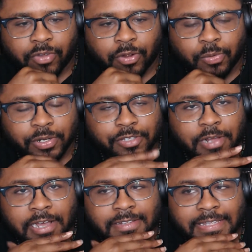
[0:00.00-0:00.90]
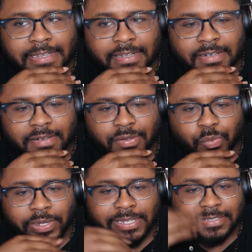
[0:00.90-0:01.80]
or what do you call that?
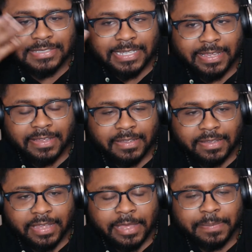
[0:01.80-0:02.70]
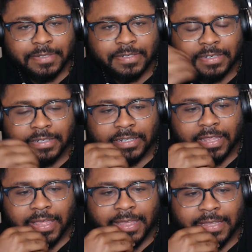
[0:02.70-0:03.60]
When does that happen?
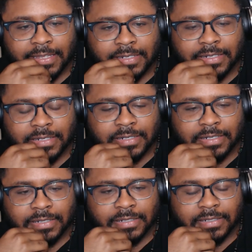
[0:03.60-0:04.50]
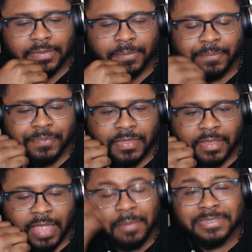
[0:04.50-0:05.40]
And uh
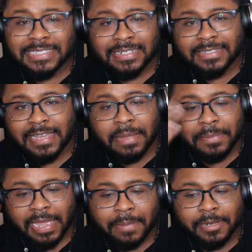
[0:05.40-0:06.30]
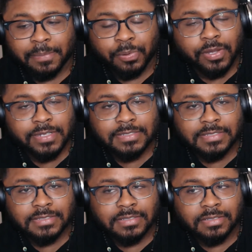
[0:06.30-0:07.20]
how much that? How how many
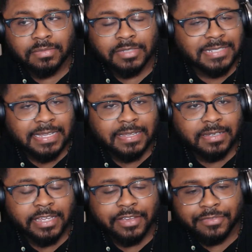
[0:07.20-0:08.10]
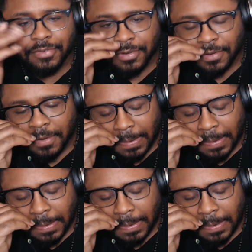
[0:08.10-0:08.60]
points does that account for?